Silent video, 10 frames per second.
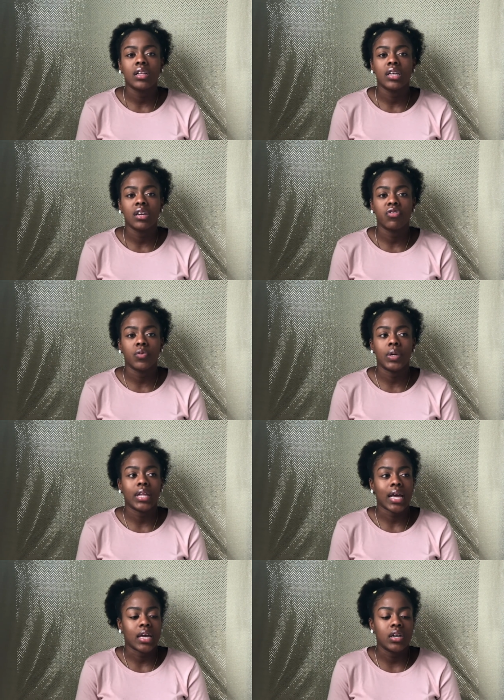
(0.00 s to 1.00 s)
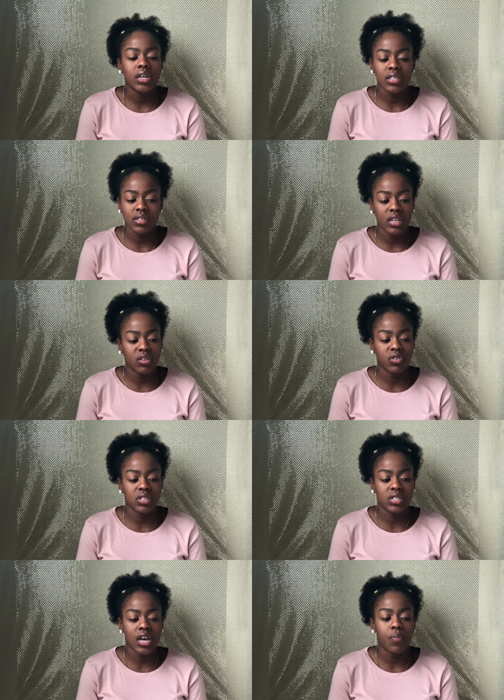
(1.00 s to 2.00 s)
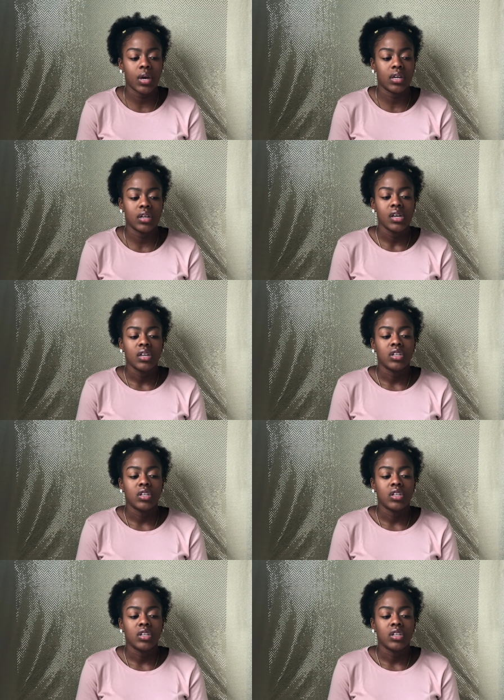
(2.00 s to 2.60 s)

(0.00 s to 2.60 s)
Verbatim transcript: clicking for me like i couldn't study for step and